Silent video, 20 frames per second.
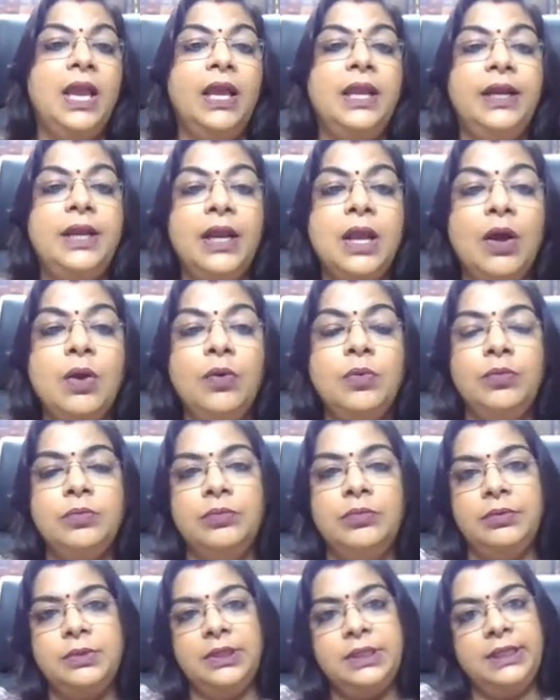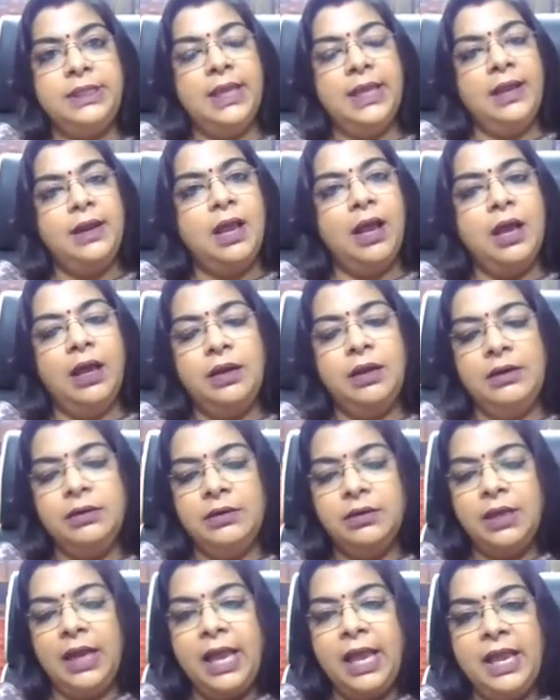Now, there are
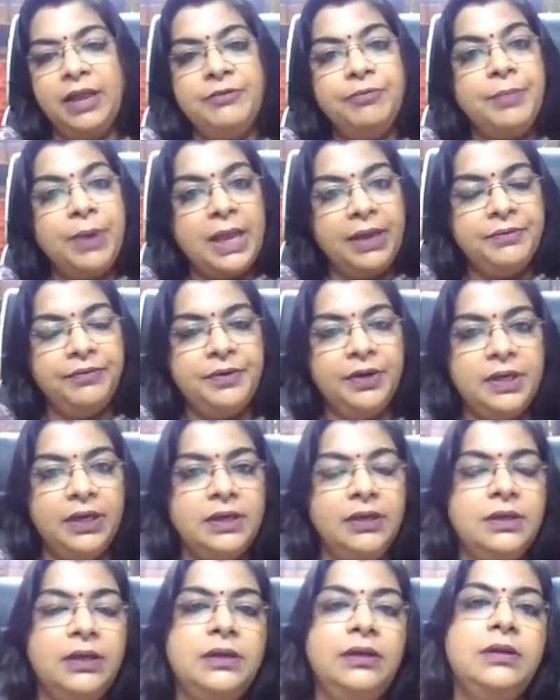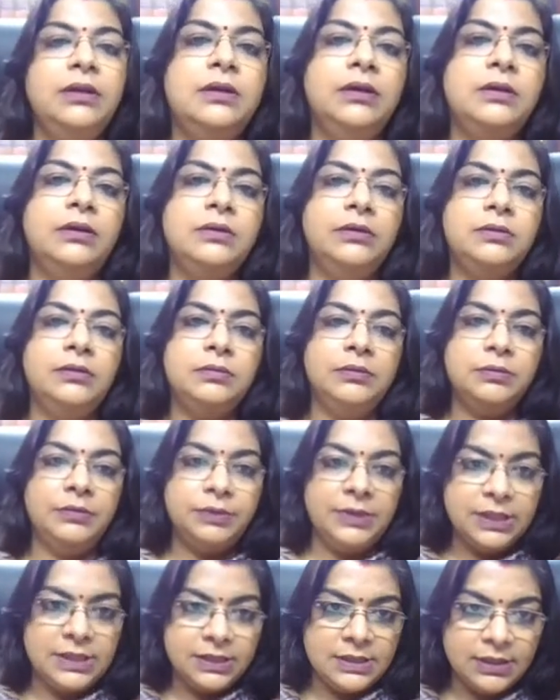i have bifurcated uh,
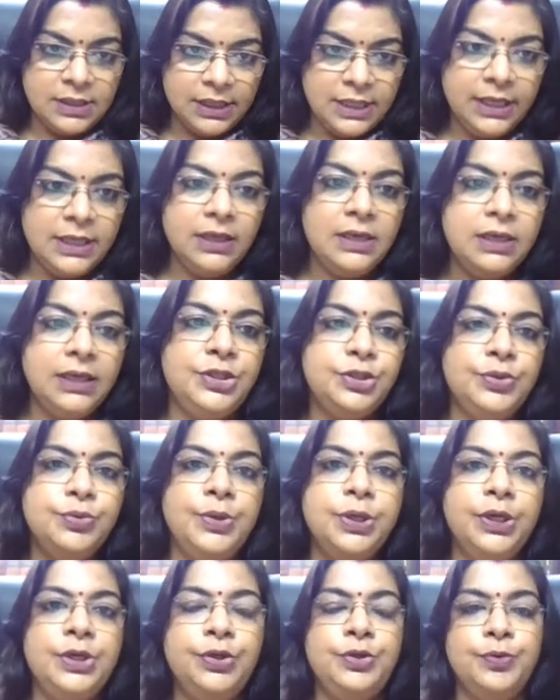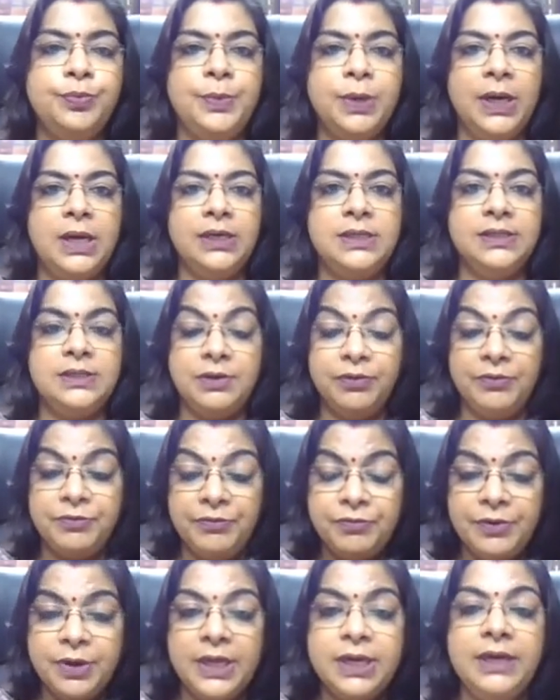this legal issue in two parts
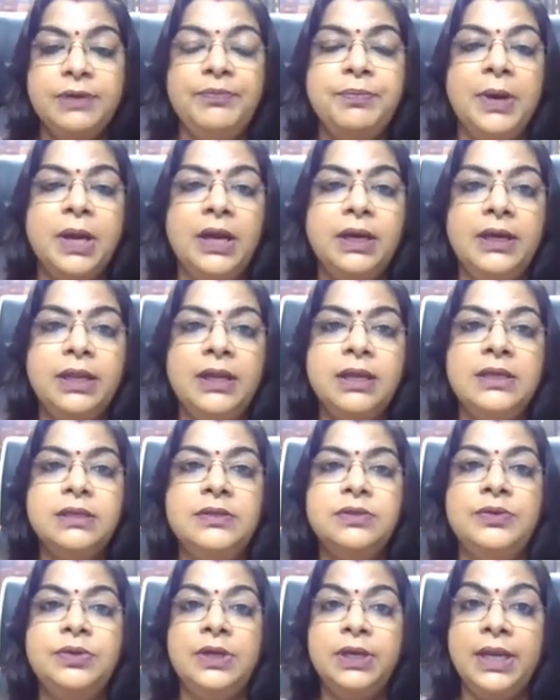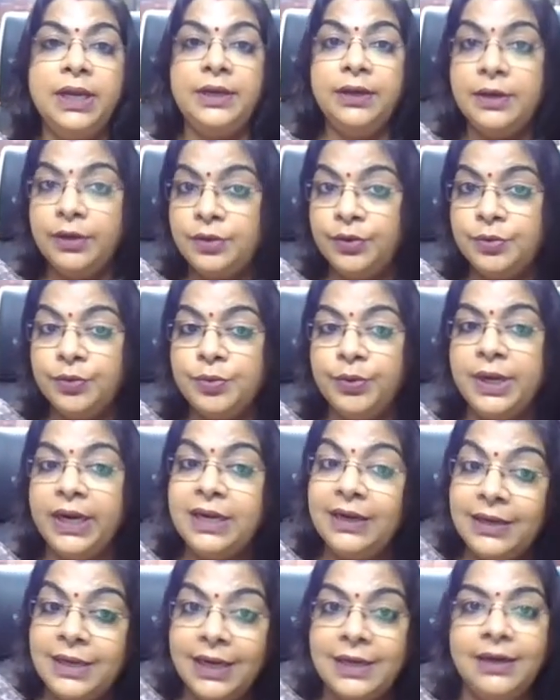one part is related to
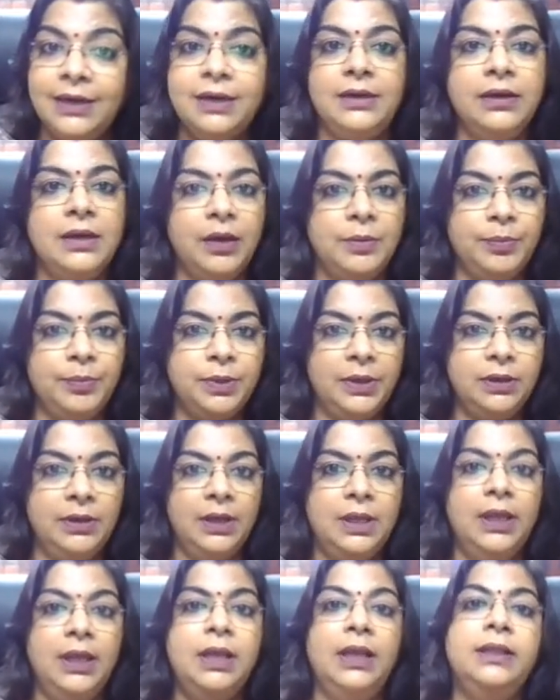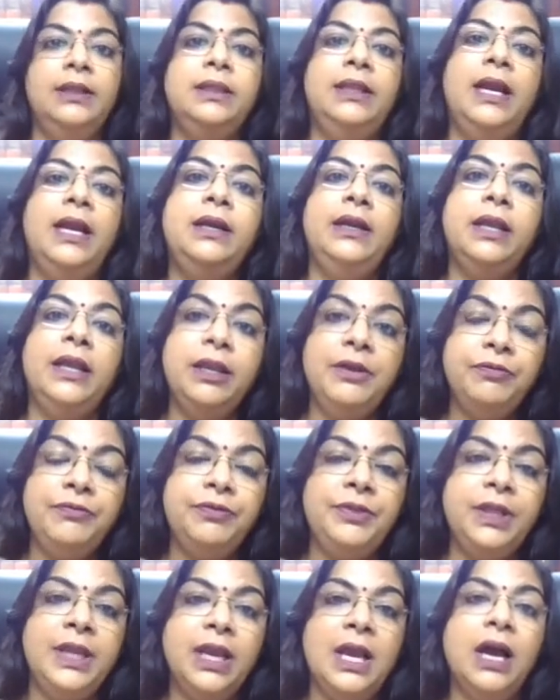intended couple that if
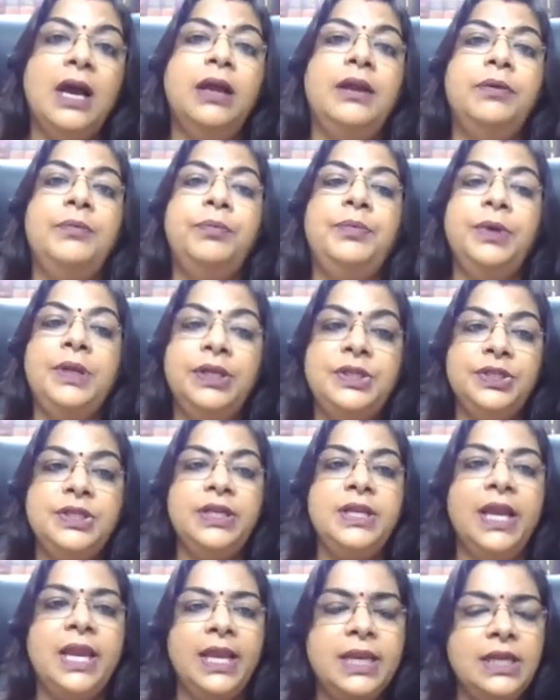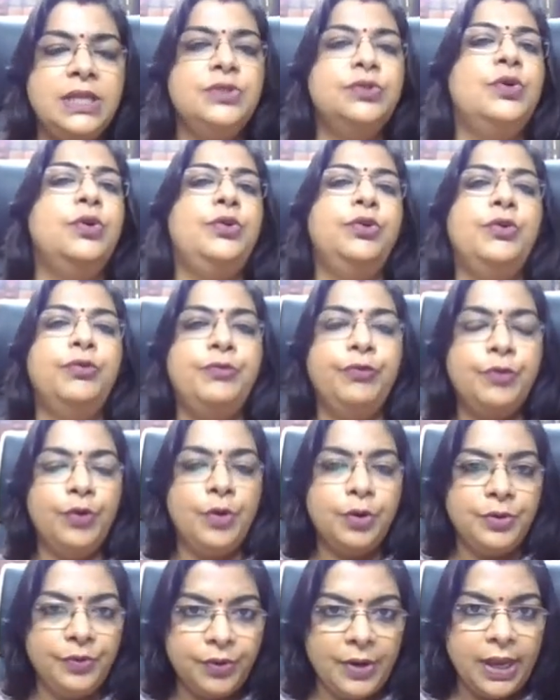they are breaching any sort of
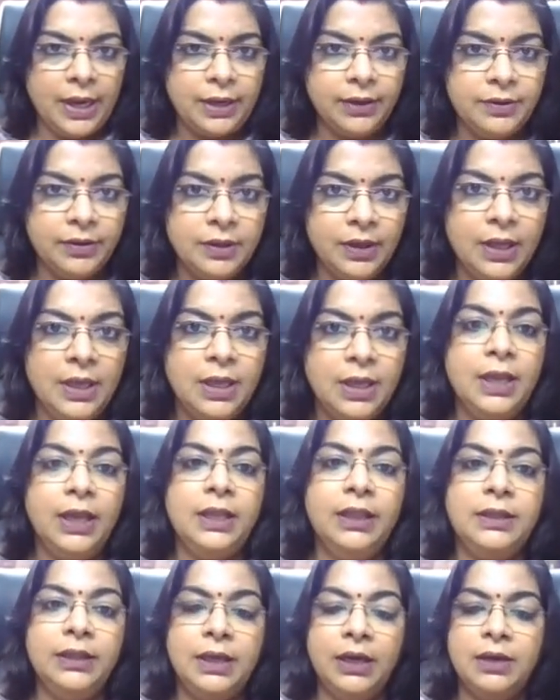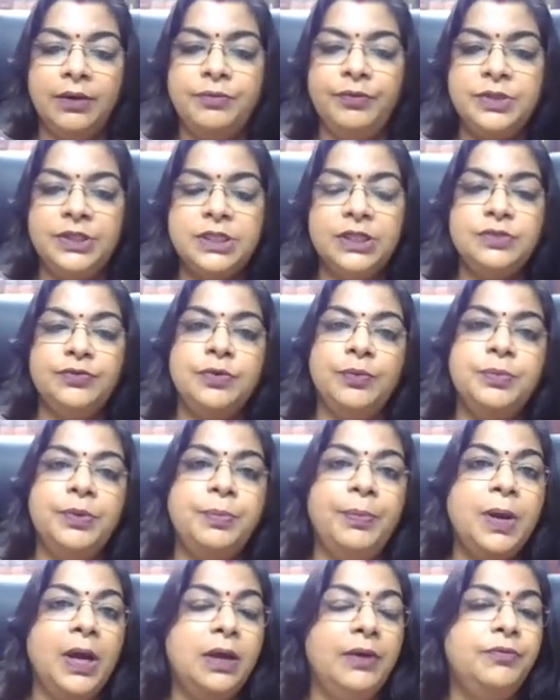contract uh, which is from the
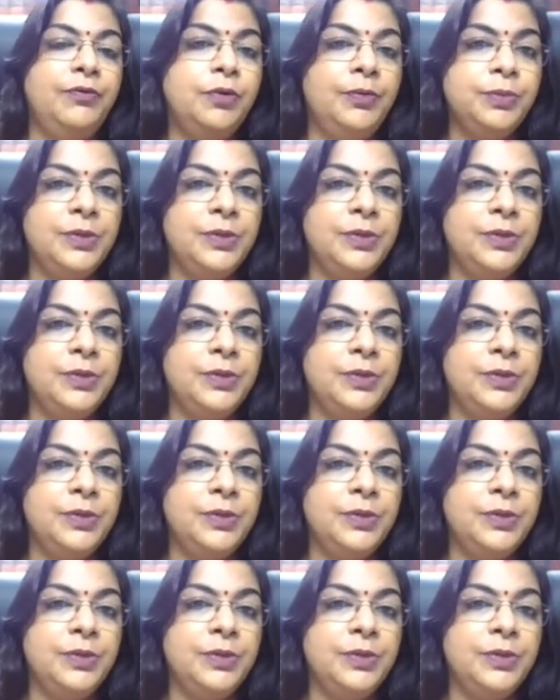part from the